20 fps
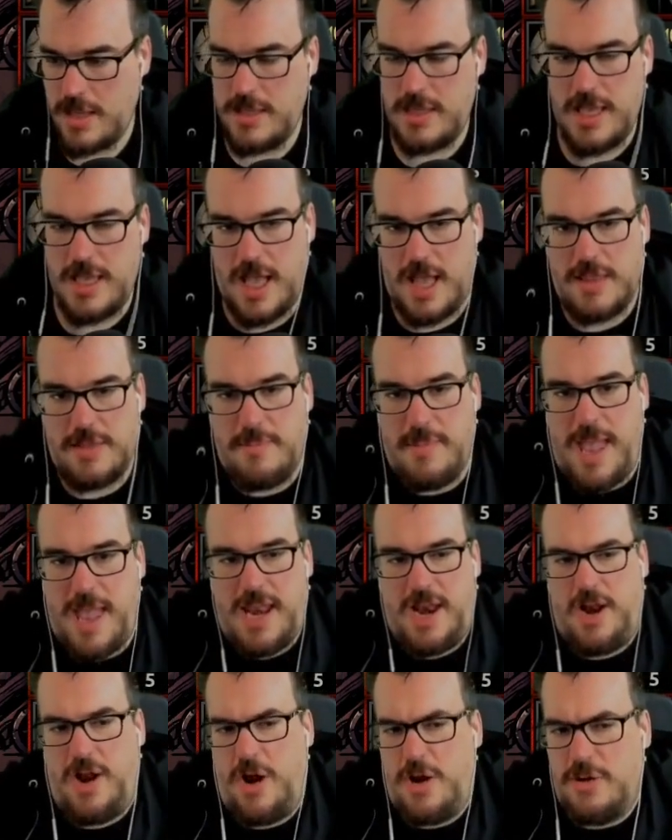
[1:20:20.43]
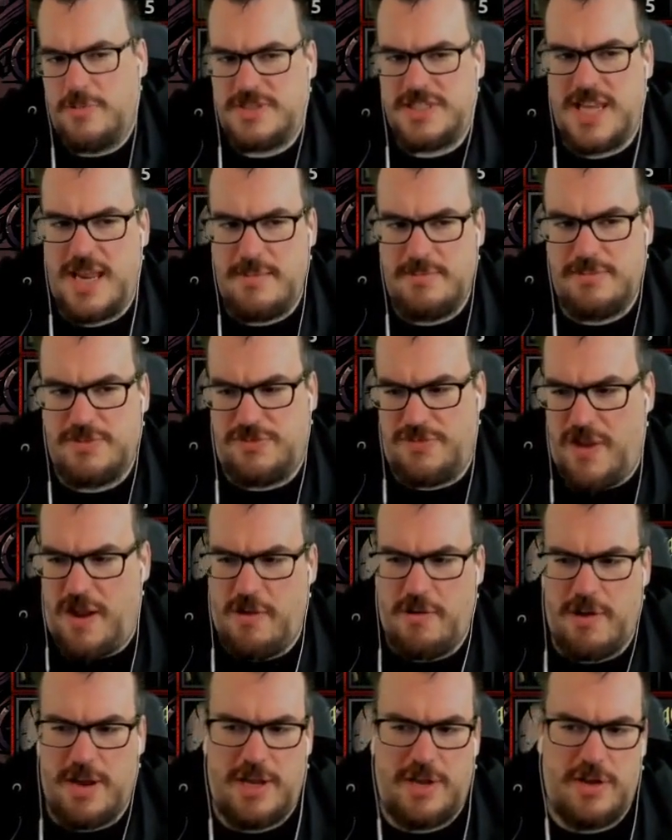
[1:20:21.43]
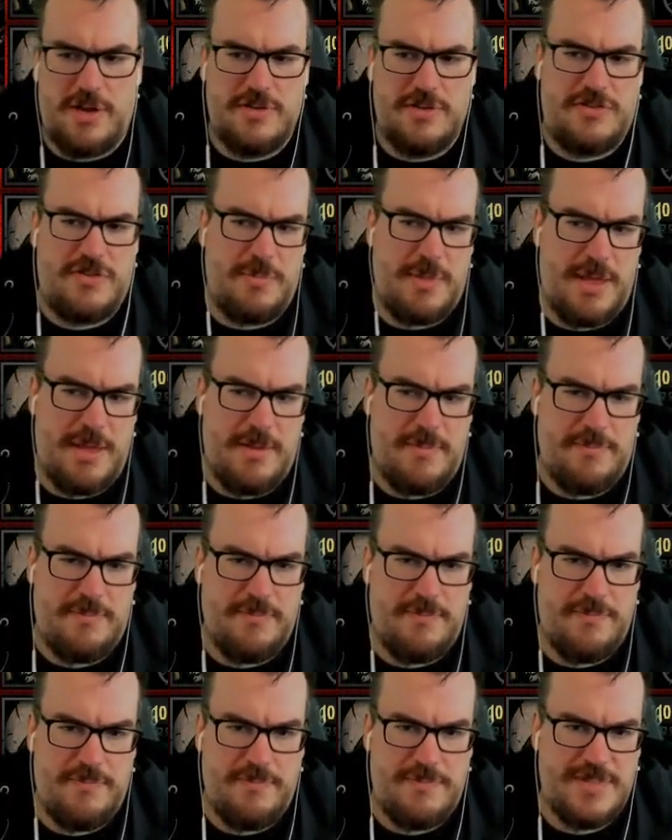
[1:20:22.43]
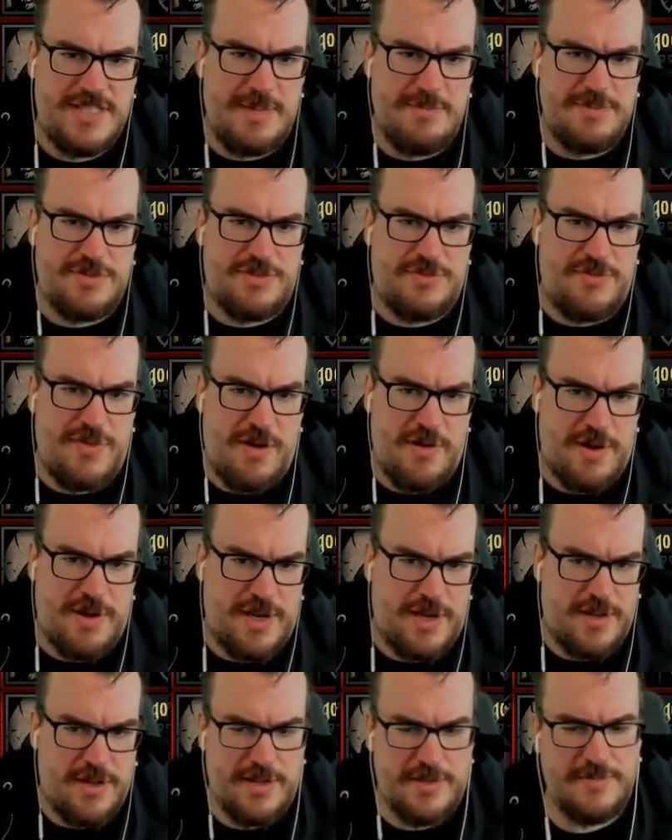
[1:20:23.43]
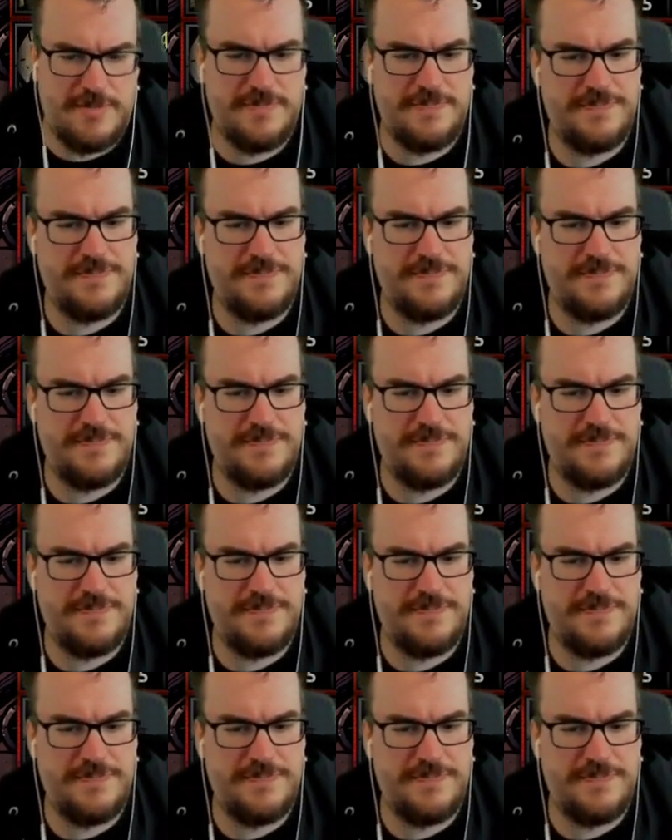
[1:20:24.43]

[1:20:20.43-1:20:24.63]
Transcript: Yeah, the man at arms seems very good to me. Seems very good.